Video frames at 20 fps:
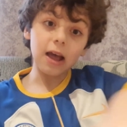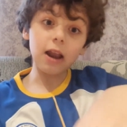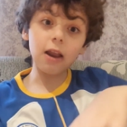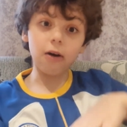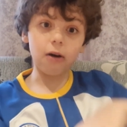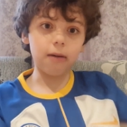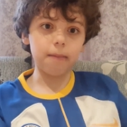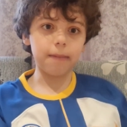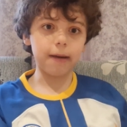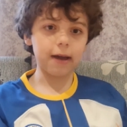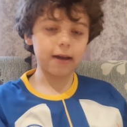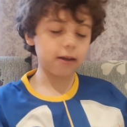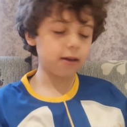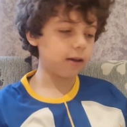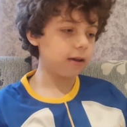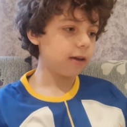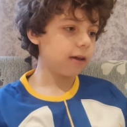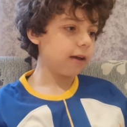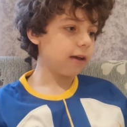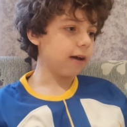Hello, I'm
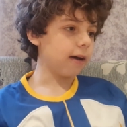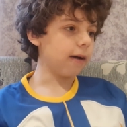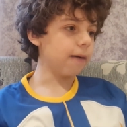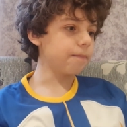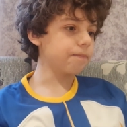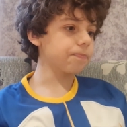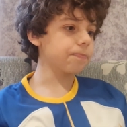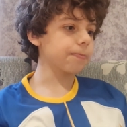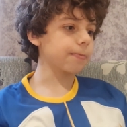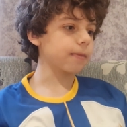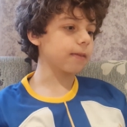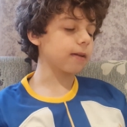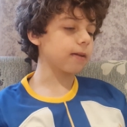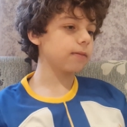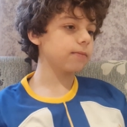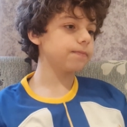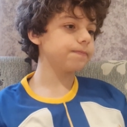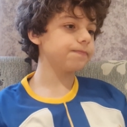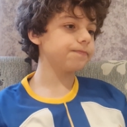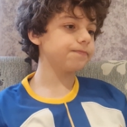back. Um
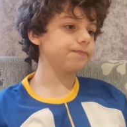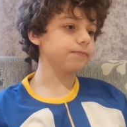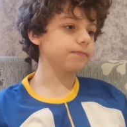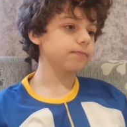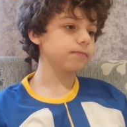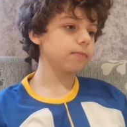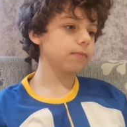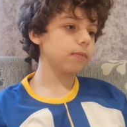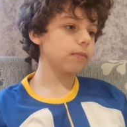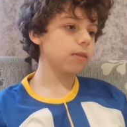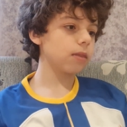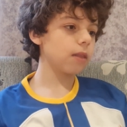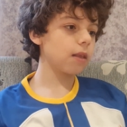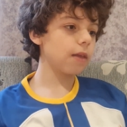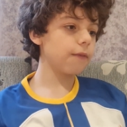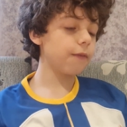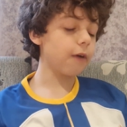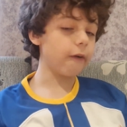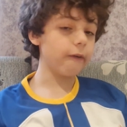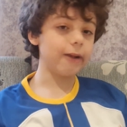
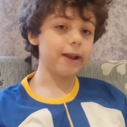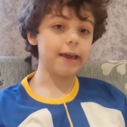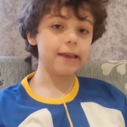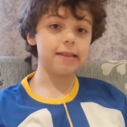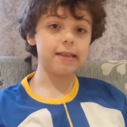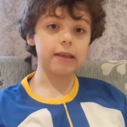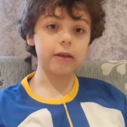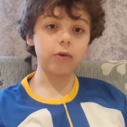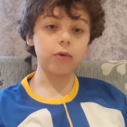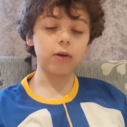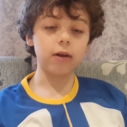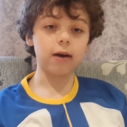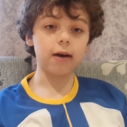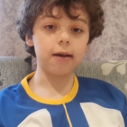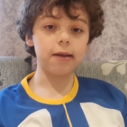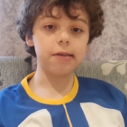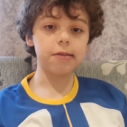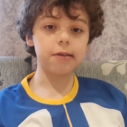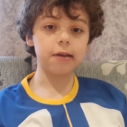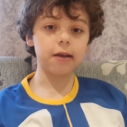very late
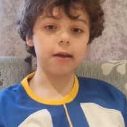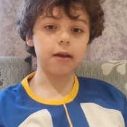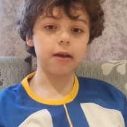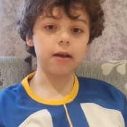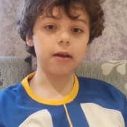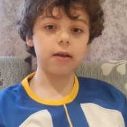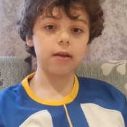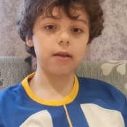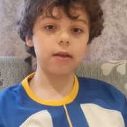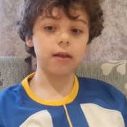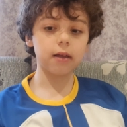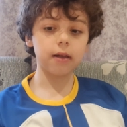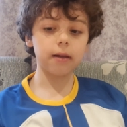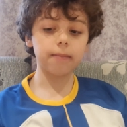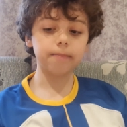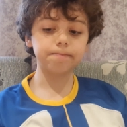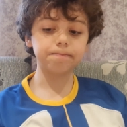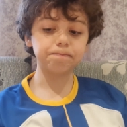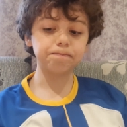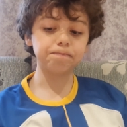equalizer,
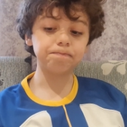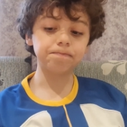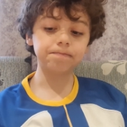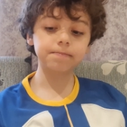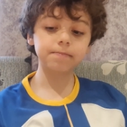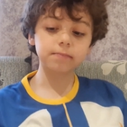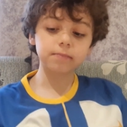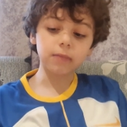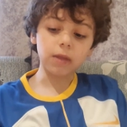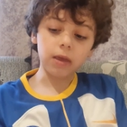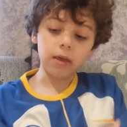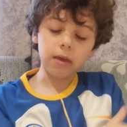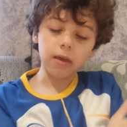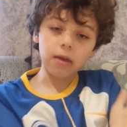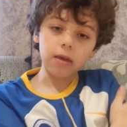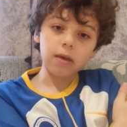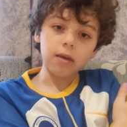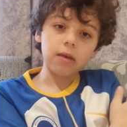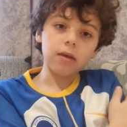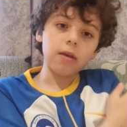um
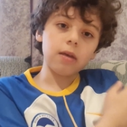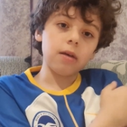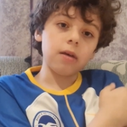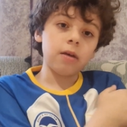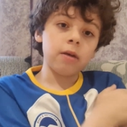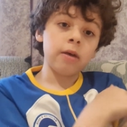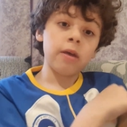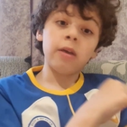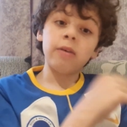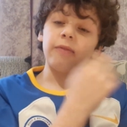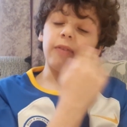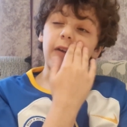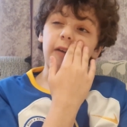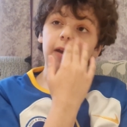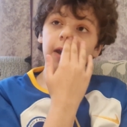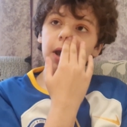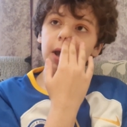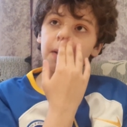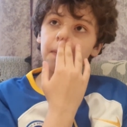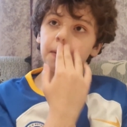
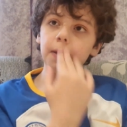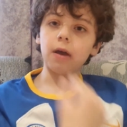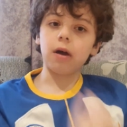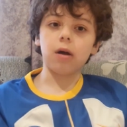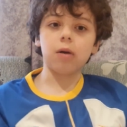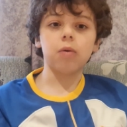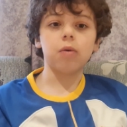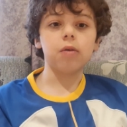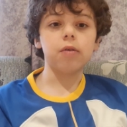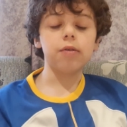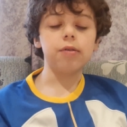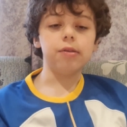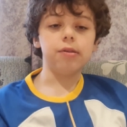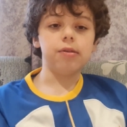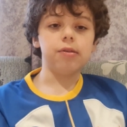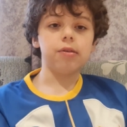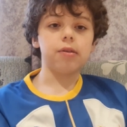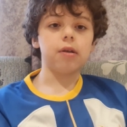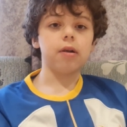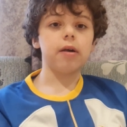very happy I
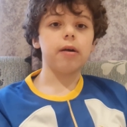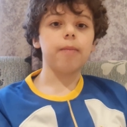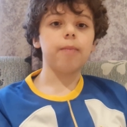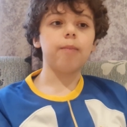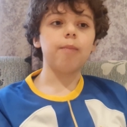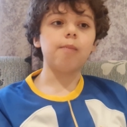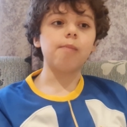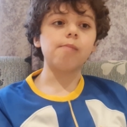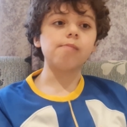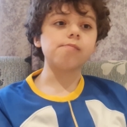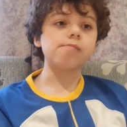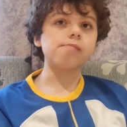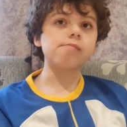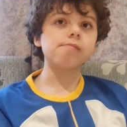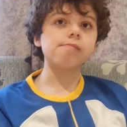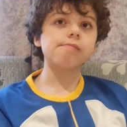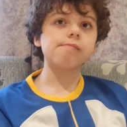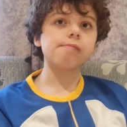was, um